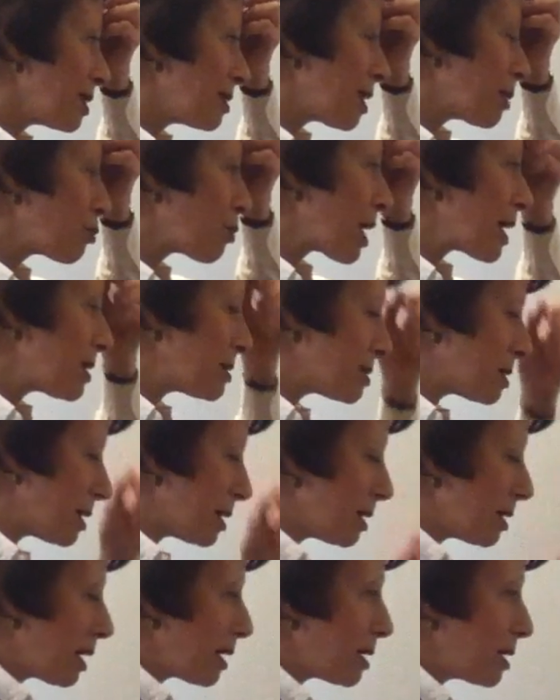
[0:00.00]
the
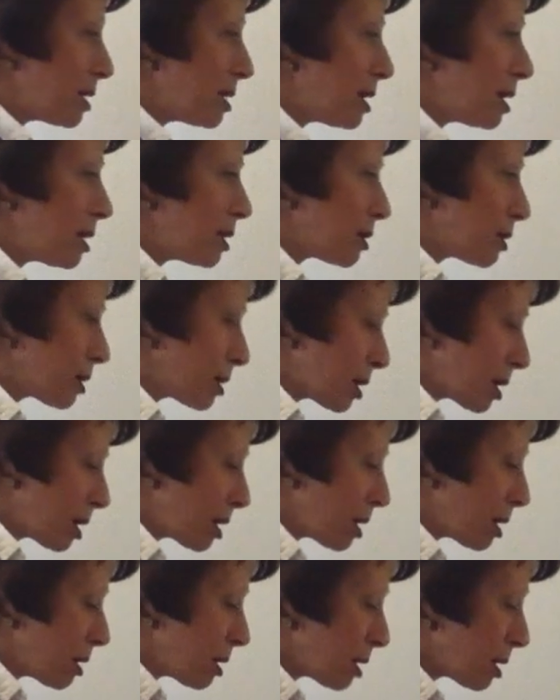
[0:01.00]
writing, like here.
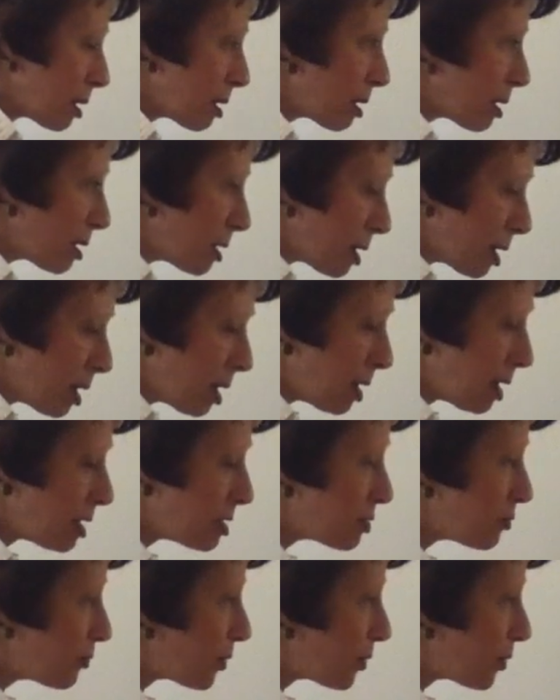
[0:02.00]
It's